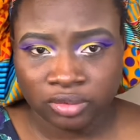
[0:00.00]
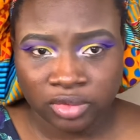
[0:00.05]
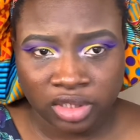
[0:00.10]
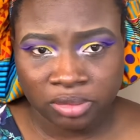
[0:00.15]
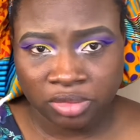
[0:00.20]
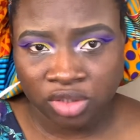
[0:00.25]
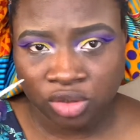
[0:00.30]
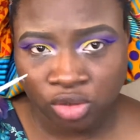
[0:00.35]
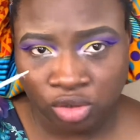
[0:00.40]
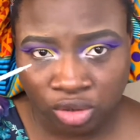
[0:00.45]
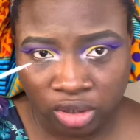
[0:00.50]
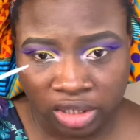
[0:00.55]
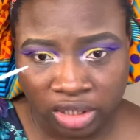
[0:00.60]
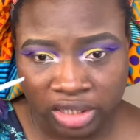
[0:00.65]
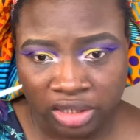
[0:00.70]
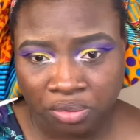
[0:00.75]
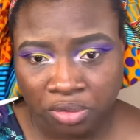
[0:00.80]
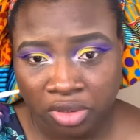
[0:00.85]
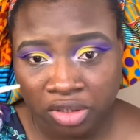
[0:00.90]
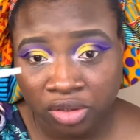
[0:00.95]
Let me show you
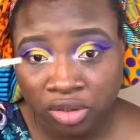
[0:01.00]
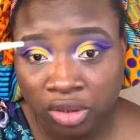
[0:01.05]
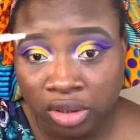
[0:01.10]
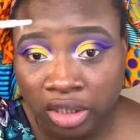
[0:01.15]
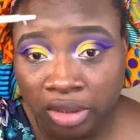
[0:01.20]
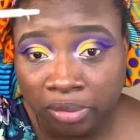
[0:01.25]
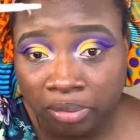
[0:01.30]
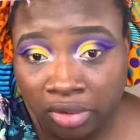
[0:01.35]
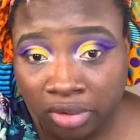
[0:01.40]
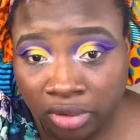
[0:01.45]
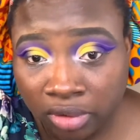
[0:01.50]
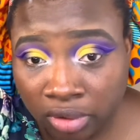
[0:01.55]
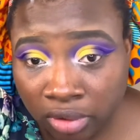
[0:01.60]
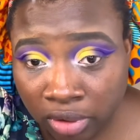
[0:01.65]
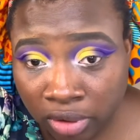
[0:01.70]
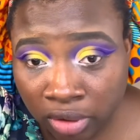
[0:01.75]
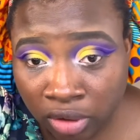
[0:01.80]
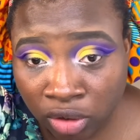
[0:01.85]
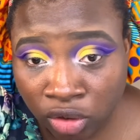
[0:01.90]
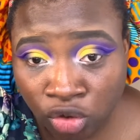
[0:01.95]
guys what just happened.
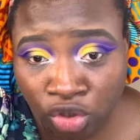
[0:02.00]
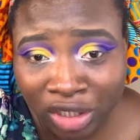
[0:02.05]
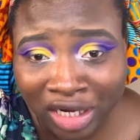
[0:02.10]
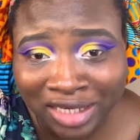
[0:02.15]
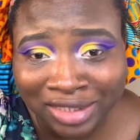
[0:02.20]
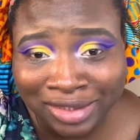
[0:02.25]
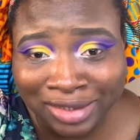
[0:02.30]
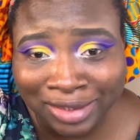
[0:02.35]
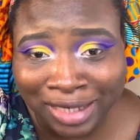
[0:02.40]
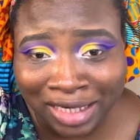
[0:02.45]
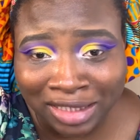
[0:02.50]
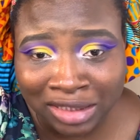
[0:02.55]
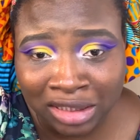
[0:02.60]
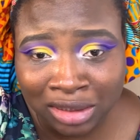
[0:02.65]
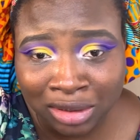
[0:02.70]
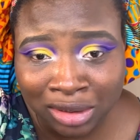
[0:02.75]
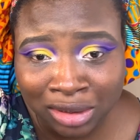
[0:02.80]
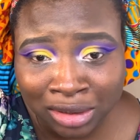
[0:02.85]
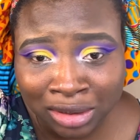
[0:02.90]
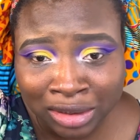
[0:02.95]
Do you guys see that
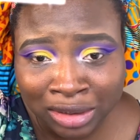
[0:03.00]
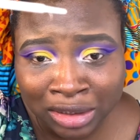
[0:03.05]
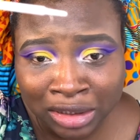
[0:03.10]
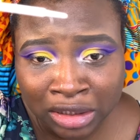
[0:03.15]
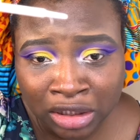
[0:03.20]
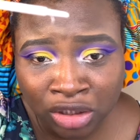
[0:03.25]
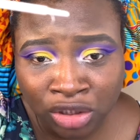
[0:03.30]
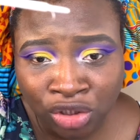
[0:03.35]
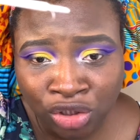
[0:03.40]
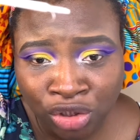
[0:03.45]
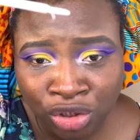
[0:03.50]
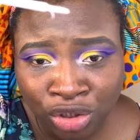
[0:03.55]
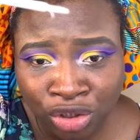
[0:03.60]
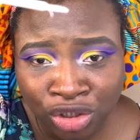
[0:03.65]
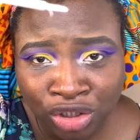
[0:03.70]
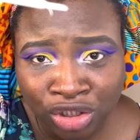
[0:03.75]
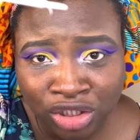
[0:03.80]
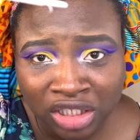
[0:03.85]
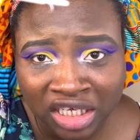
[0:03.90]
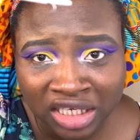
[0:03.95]

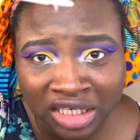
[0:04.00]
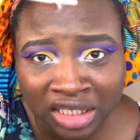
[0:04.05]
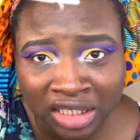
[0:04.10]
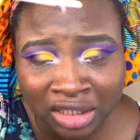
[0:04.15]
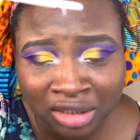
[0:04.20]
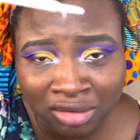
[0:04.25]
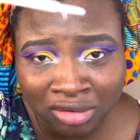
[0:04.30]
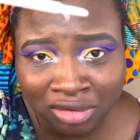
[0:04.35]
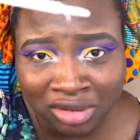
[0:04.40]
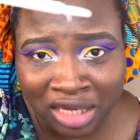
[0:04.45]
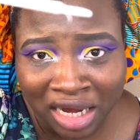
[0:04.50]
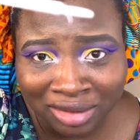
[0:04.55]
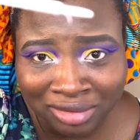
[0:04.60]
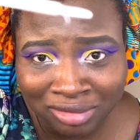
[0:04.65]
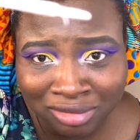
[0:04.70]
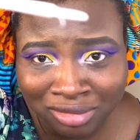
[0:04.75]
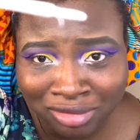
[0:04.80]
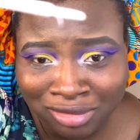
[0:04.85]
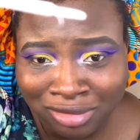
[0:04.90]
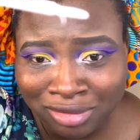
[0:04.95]
sticky, that
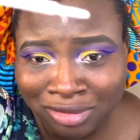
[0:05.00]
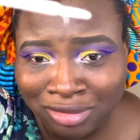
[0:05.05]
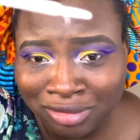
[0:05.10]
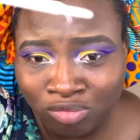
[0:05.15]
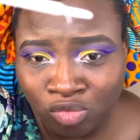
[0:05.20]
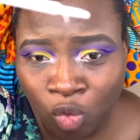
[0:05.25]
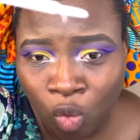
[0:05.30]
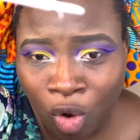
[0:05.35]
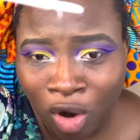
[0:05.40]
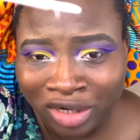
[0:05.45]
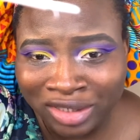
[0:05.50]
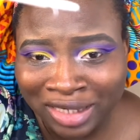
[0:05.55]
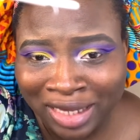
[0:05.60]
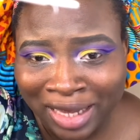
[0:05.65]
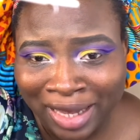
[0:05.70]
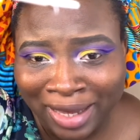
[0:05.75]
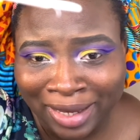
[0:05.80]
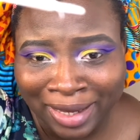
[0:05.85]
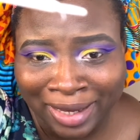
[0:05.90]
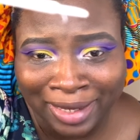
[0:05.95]
one
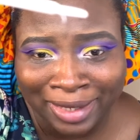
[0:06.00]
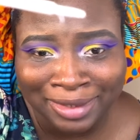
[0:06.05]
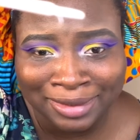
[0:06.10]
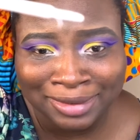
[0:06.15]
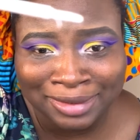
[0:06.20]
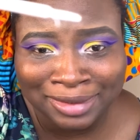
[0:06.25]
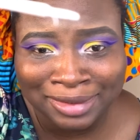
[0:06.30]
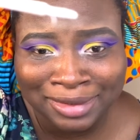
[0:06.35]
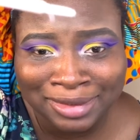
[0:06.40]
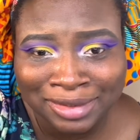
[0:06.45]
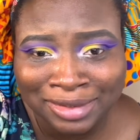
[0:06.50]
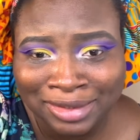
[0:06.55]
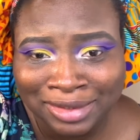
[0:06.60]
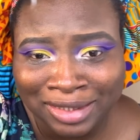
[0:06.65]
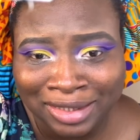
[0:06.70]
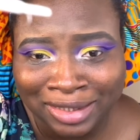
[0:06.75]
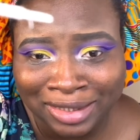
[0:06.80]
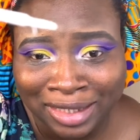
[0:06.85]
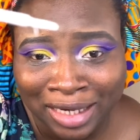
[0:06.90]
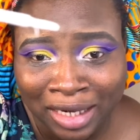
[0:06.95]
head
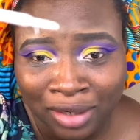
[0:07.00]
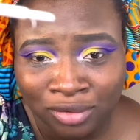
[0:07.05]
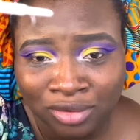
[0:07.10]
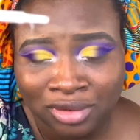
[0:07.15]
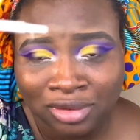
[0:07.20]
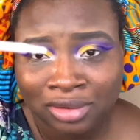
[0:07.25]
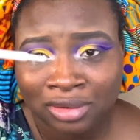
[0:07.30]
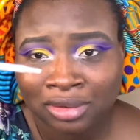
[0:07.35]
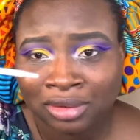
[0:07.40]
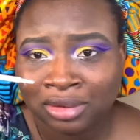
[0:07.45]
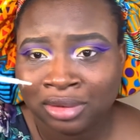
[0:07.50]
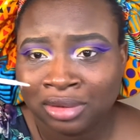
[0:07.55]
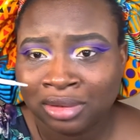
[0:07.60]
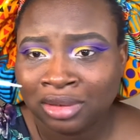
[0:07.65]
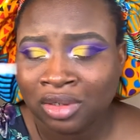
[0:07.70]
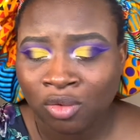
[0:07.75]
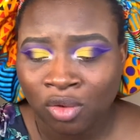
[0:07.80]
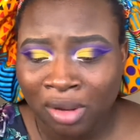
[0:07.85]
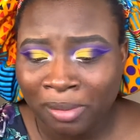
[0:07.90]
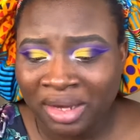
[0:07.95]
sticking out?
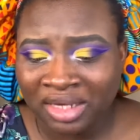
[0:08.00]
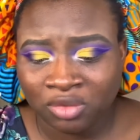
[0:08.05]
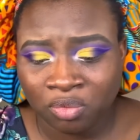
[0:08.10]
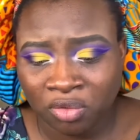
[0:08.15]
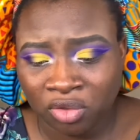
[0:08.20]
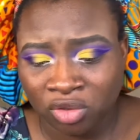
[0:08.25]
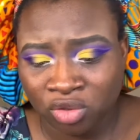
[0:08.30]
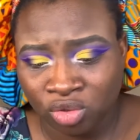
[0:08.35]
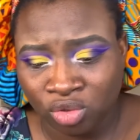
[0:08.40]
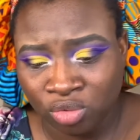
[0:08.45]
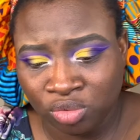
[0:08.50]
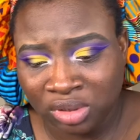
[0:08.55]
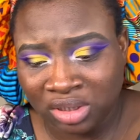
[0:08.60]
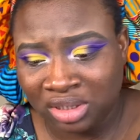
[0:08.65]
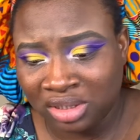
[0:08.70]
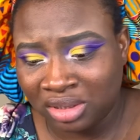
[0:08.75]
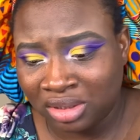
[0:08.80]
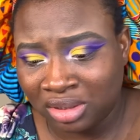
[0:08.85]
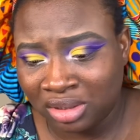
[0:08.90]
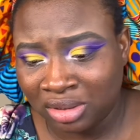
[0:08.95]
What am I supposed to do with
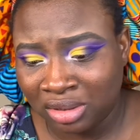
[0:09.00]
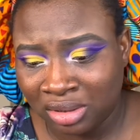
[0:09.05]
this?